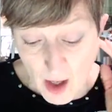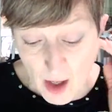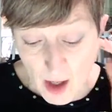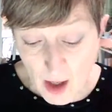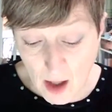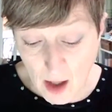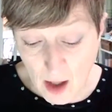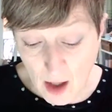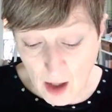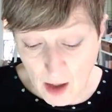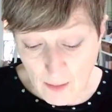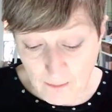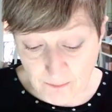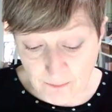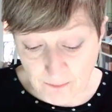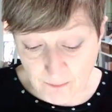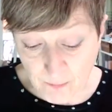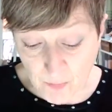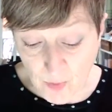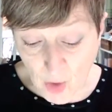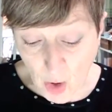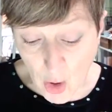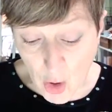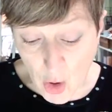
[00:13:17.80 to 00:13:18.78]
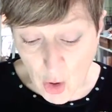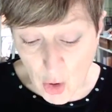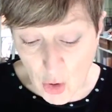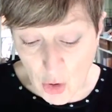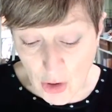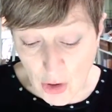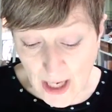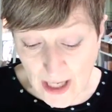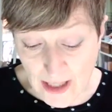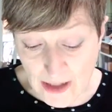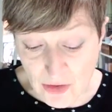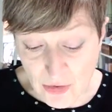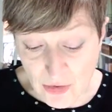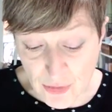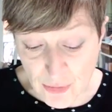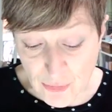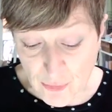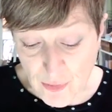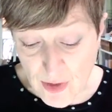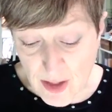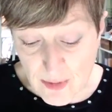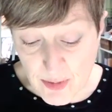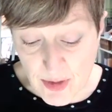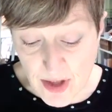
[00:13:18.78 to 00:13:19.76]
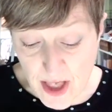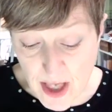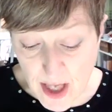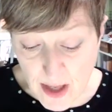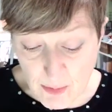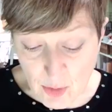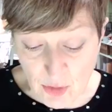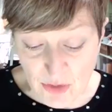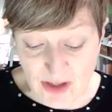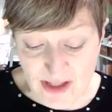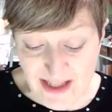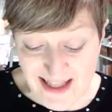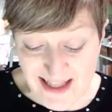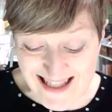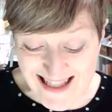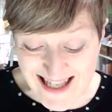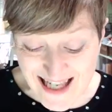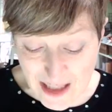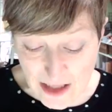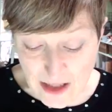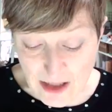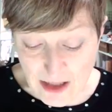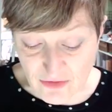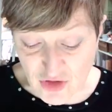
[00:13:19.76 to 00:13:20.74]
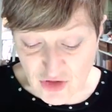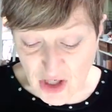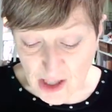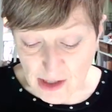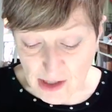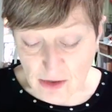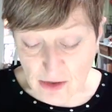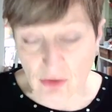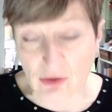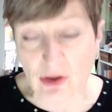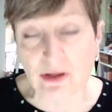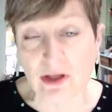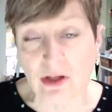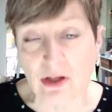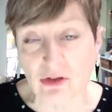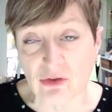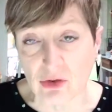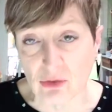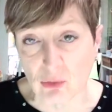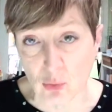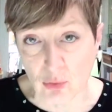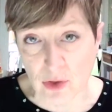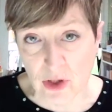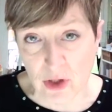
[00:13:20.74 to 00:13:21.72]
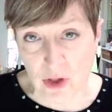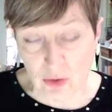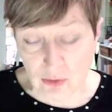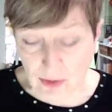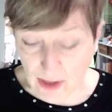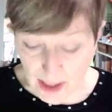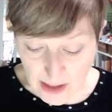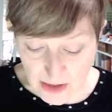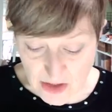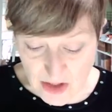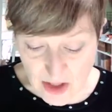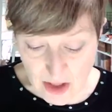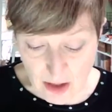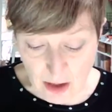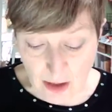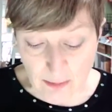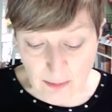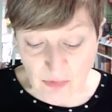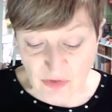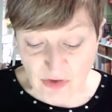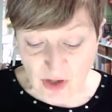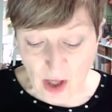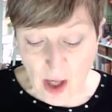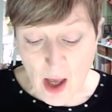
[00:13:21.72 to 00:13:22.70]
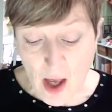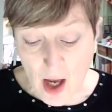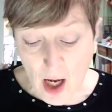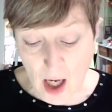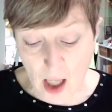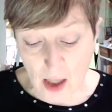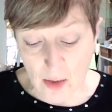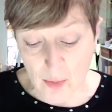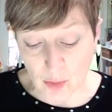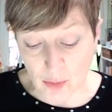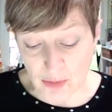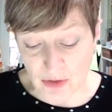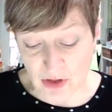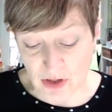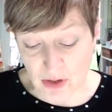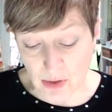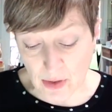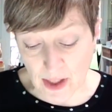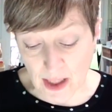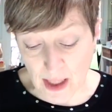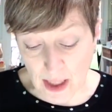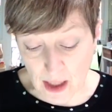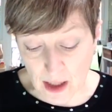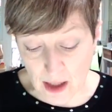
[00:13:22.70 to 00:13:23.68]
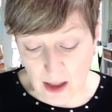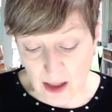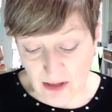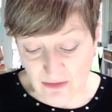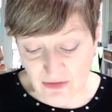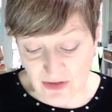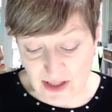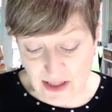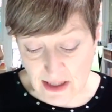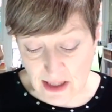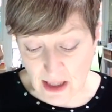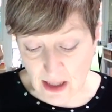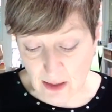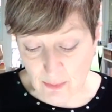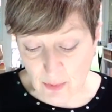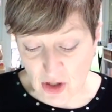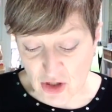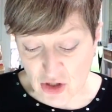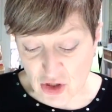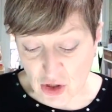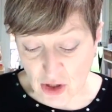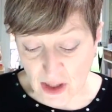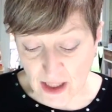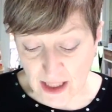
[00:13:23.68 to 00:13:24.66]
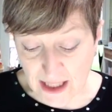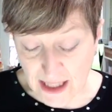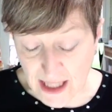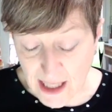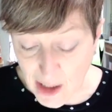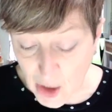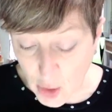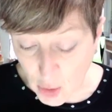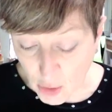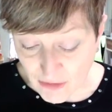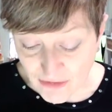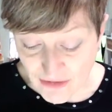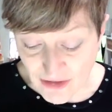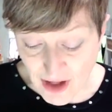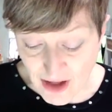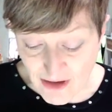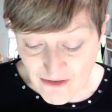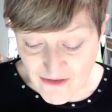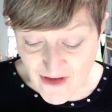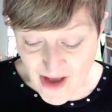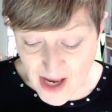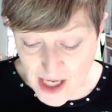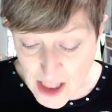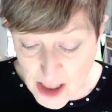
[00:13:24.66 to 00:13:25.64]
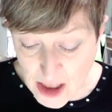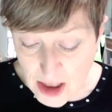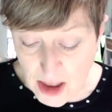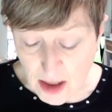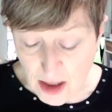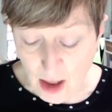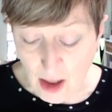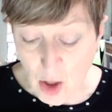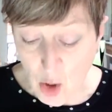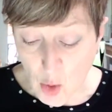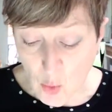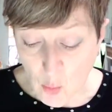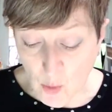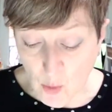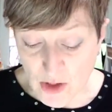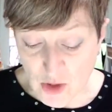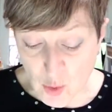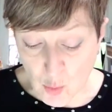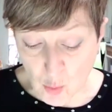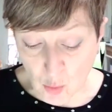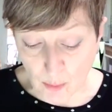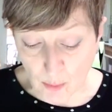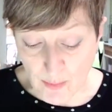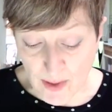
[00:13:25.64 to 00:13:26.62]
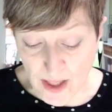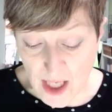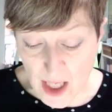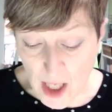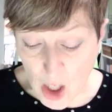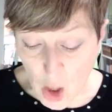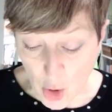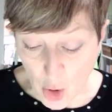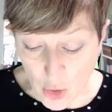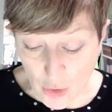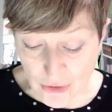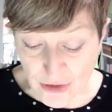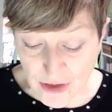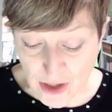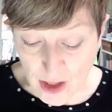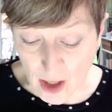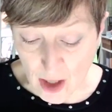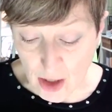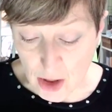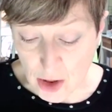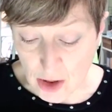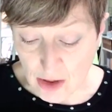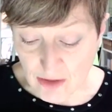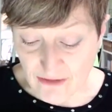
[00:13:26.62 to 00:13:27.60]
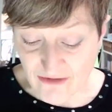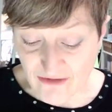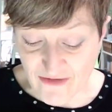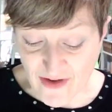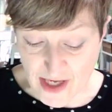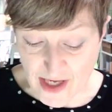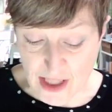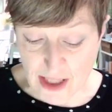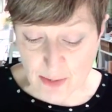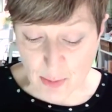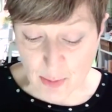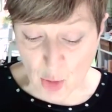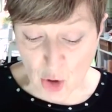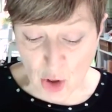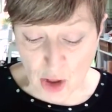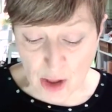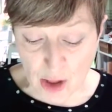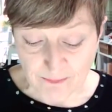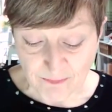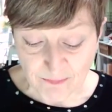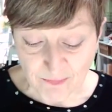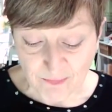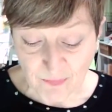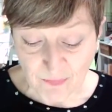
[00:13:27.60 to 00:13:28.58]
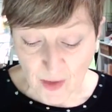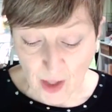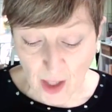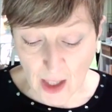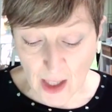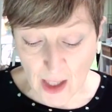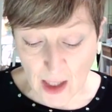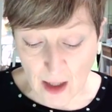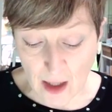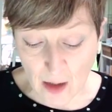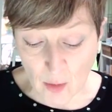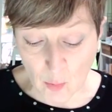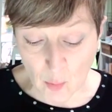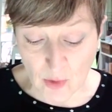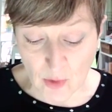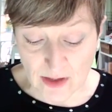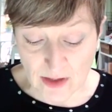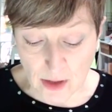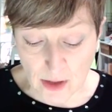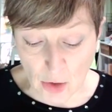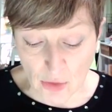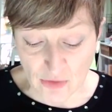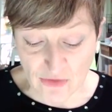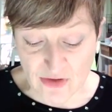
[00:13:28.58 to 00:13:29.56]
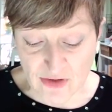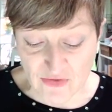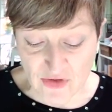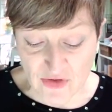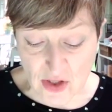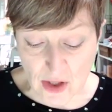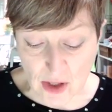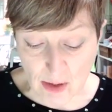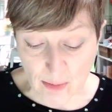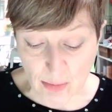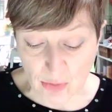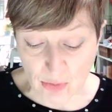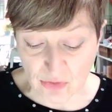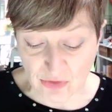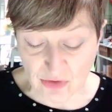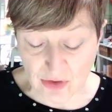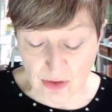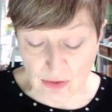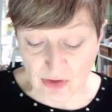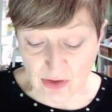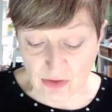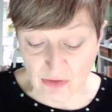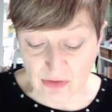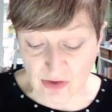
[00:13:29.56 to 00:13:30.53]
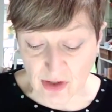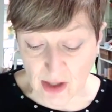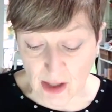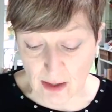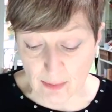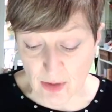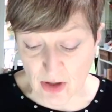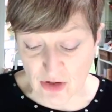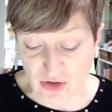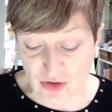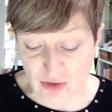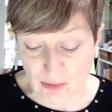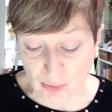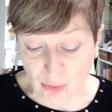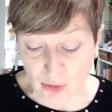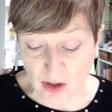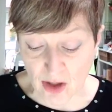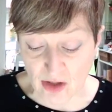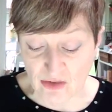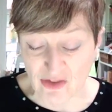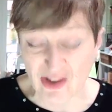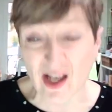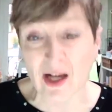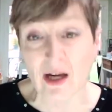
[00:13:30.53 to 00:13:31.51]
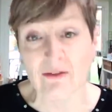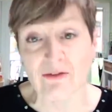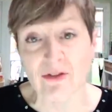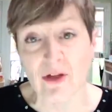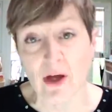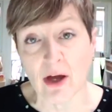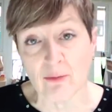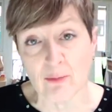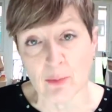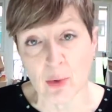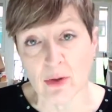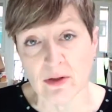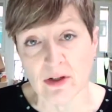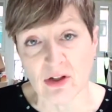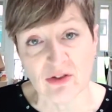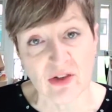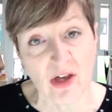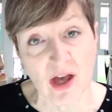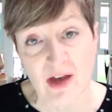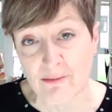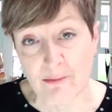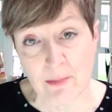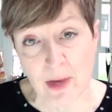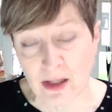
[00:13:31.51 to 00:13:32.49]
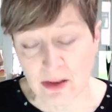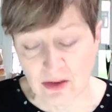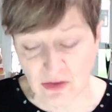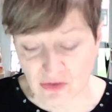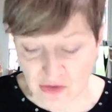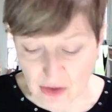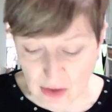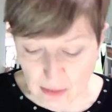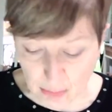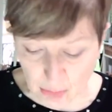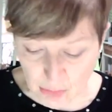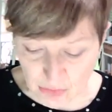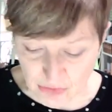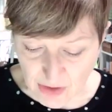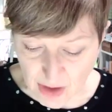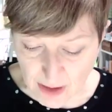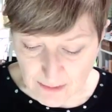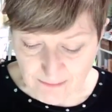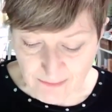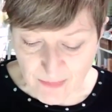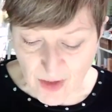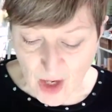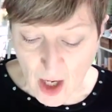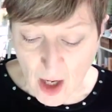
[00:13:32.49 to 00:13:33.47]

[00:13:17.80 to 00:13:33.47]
Um, Are at three p m on the sixth of January, these are all U K times, I will be doing a live Sale-A-Bration kickoff event, which will be on Facebook uh, with lots of samples using Sale-A-Bration products. I love that I've put this, I haven't made the samples yet.